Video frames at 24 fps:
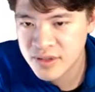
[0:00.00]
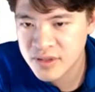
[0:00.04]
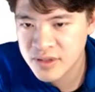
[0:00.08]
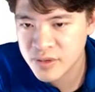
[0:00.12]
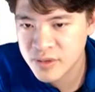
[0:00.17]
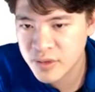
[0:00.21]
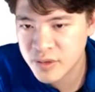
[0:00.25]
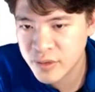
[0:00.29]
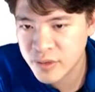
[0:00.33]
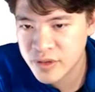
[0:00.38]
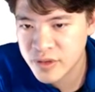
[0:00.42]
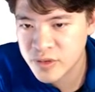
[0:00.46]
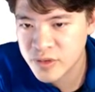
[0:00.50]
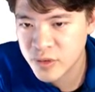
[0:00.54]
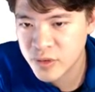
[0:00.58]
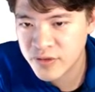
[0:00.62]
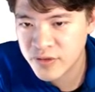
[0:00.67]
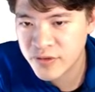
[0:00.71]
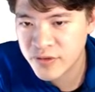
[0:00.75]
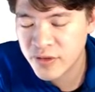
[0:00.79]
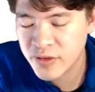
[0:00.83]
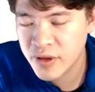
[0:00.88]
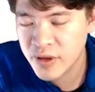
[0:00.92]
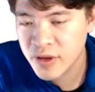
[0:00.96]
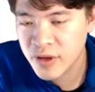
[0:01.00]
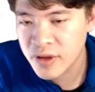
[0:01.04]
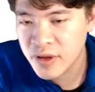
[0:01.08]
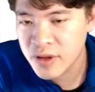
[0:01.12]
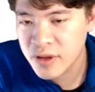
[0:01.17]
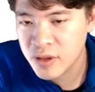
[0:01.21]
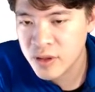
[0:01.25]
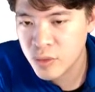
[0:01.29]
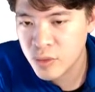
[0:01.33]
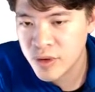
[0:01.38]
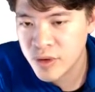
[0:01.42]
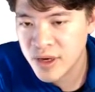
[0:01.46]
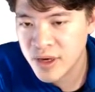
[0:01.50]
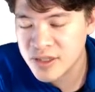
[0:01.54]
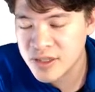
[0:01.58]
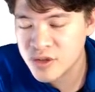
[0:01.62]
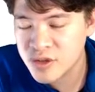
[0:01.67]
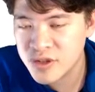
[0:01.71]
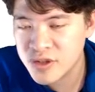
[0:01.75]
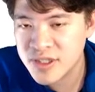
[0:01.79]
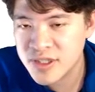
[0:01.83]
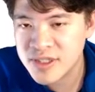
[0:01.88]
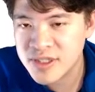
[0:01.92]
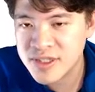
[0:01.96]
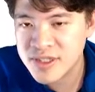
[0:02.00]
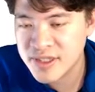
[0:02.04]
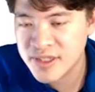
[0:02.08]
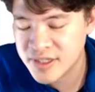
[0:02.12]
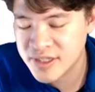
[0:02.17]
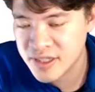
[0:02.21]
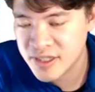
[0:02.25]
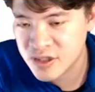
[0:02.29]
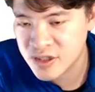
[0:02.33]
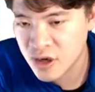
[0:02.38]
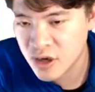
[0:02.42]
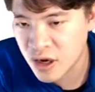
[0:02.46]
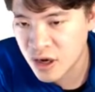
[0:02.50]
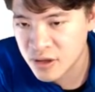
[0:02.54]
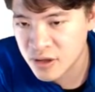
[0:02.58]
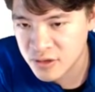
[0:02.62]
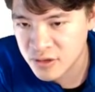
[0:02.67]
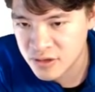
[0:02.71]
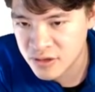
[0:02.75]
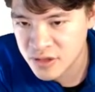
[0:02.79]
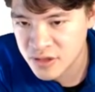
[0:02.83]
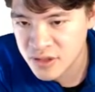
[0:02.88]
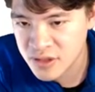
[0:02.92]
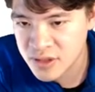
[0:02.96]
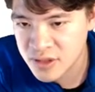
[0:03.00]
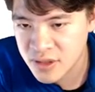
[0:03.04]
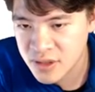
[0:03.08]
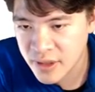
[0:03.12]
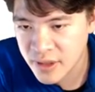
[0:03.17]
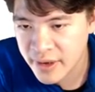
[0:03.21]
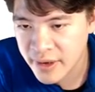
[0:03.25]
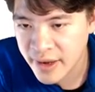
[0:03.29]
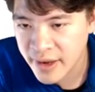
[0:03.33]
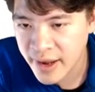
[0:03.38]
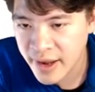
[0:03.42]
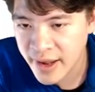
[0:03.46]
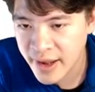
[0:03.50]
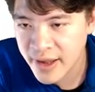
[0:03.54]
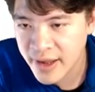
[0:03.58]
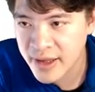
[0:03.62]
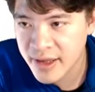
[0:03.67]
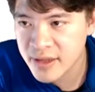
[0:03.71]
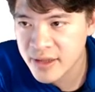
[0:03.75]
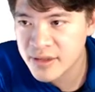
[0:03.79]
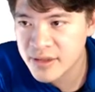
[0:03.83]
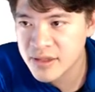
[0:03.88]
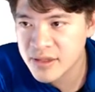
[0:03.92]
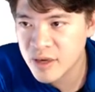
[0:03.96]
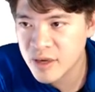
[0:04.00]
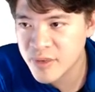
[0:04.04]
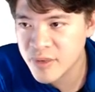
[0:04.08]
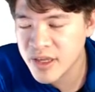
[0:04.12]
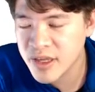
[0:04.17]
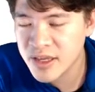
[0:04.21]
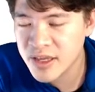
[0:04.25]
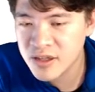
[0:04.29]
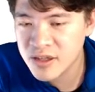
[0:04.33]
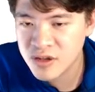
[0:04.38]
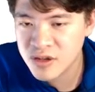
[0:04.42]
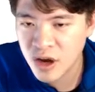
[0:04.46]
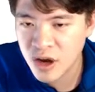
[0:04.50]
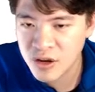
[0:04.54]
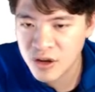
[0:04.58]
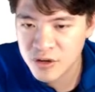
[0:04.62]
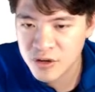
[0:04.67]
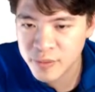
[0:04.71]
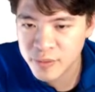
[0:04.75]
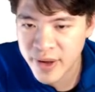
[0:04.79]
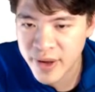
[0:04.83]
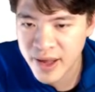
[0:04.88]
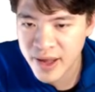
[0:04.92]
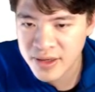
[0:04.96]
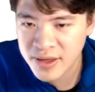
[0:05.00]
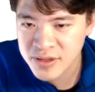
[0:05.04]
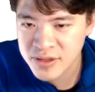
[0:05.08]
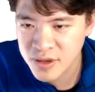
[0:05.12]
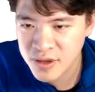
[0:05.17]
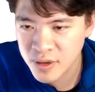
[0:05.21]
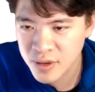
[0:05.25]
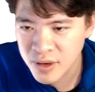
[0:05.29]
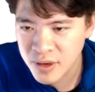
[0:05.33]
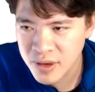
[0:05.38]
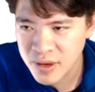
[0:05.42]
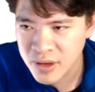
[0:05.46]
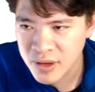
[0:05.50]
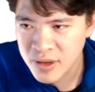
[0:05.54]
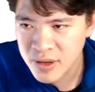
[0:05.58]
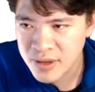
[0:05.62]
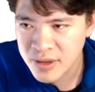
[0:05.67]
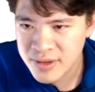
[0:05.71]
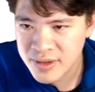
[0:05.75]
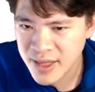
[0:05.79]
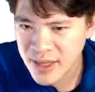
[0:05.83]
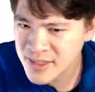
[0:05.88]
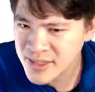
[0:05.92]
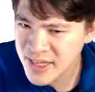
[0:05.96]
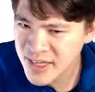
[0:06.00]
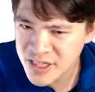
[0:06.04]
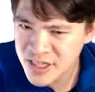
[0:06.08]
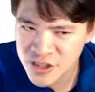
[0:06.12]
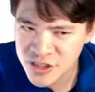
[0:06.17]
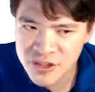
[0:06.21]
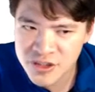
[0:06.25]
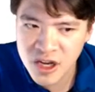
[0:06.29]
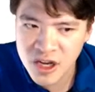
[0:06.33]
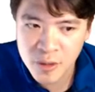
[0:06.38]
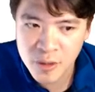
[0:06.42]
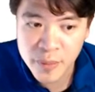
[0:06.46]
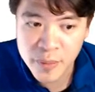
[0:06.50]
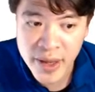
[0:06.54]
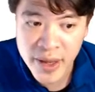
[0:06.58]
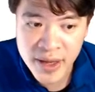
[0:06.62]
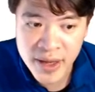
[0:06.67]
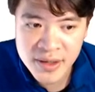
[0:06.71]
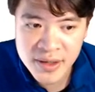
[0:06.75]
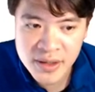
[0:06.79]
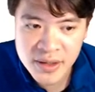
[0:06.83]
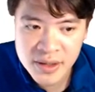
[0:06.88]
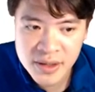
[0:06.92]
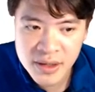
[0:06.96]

was with $360, and I'm getting $1 back. So that's actually not bad.